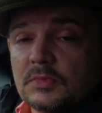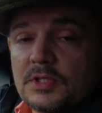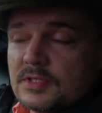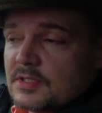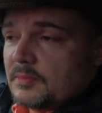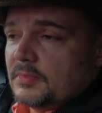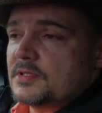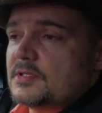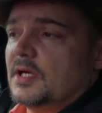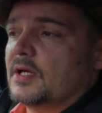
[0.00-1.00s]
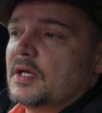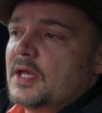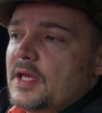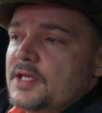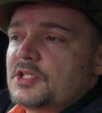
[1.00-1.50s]
It's as simple as that.
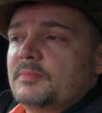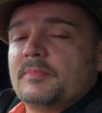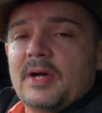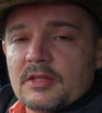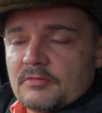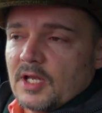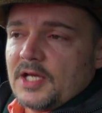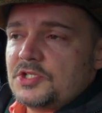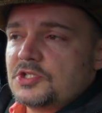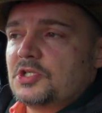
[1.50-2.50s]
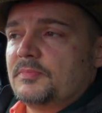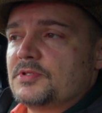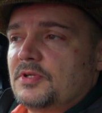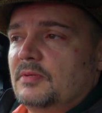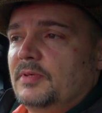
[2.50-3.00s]
It's going to be about the relationship.
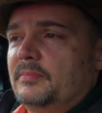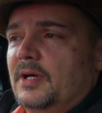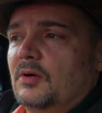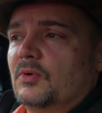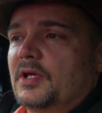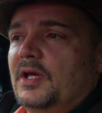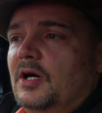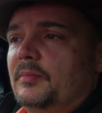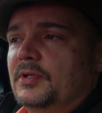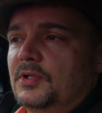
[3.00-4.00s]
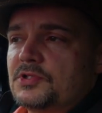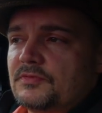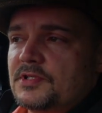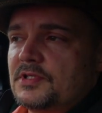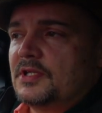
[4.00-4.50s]
It's going to be about will the car be
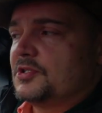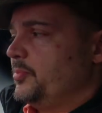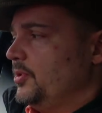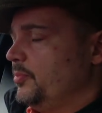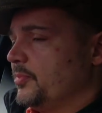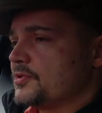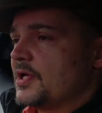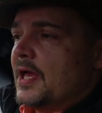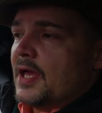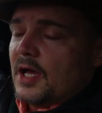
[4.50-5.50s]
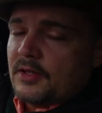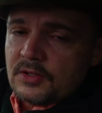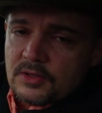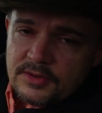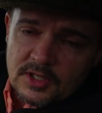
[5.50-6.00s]
used for its stated purpose. And
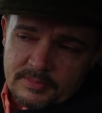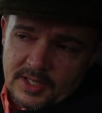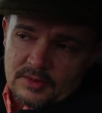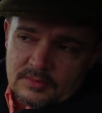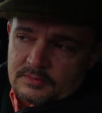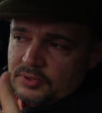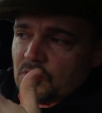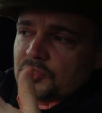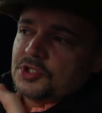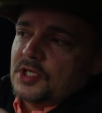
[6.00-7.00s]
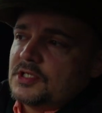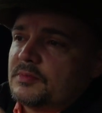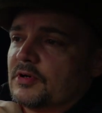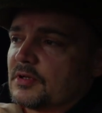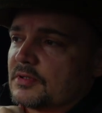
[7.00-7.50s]
the good thing about Porsche
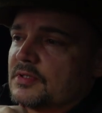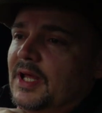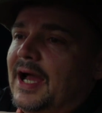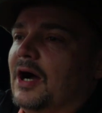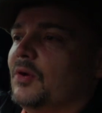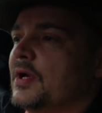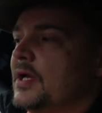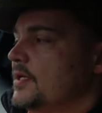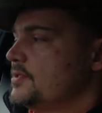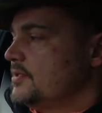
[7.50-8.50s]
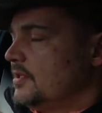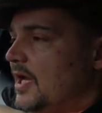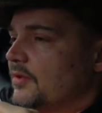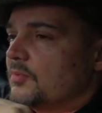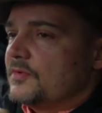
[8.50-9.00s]
GT product now is
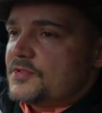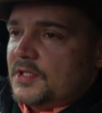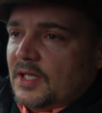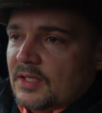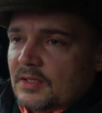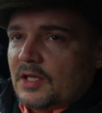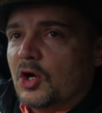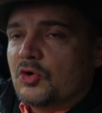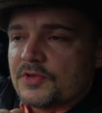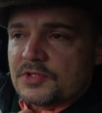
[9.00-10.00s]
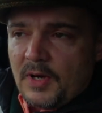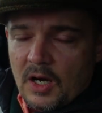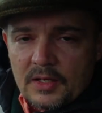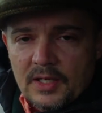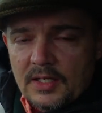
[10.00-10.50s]
now that we've seen the overs
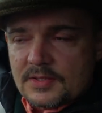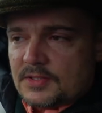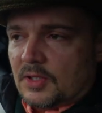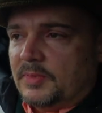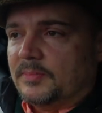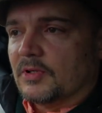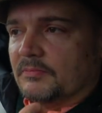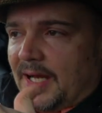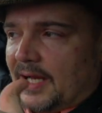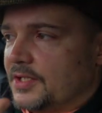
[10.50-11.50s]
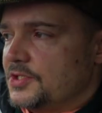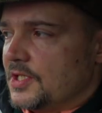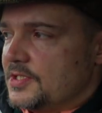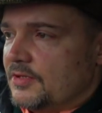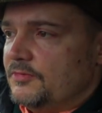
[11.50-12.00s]
market, so people will buy a
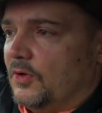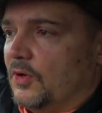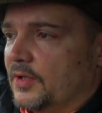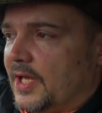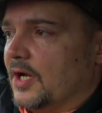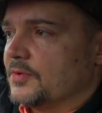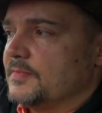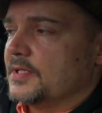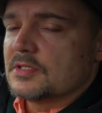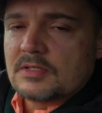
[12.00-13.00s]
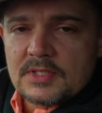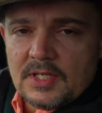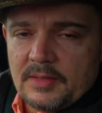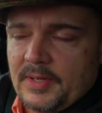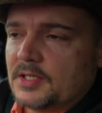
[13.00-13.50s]
GT4. A guy was messaging me
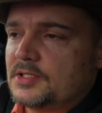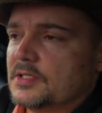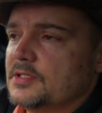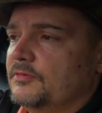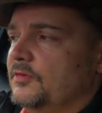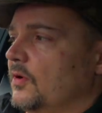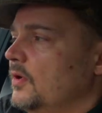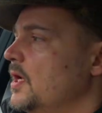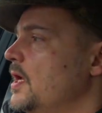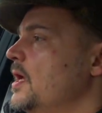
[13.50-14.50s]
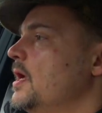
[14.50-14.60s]
today about a GT4.